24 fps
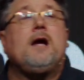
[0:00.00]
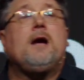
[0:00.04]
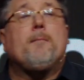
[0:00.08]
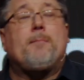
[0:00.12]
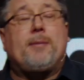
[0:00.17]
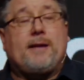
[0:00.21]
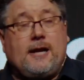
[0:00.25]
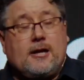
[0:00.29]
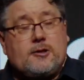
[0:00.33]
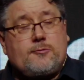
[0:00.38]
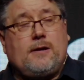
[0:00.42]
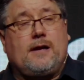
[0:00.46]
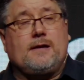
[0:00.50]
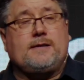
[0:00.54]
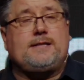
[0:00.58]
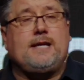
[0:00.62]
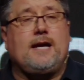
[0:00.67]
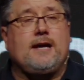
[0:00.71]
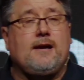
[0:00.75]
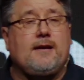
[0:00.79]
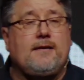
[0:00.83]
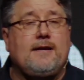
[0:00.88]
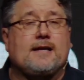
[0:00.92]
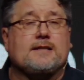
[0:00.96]
But here's what I'll
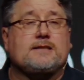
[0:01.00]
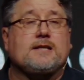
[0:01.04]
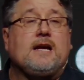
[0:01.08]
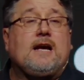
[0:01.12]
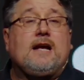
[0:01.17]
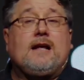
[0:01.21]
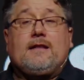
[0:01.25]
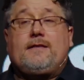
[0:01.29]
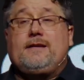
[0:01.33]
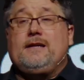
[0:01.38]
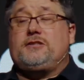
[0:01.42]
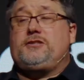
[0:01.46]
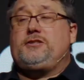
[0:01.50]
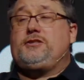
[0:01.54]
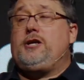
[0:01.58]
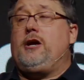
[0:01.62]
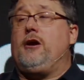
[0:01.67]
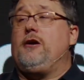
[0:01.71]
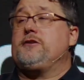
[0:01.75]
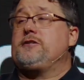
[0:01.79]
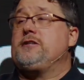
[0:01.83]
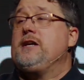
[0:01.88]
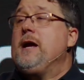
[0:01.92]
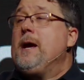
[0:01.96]
tell you this. This
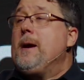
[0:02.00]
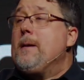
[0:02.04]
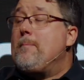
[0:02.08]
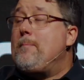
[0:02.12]
church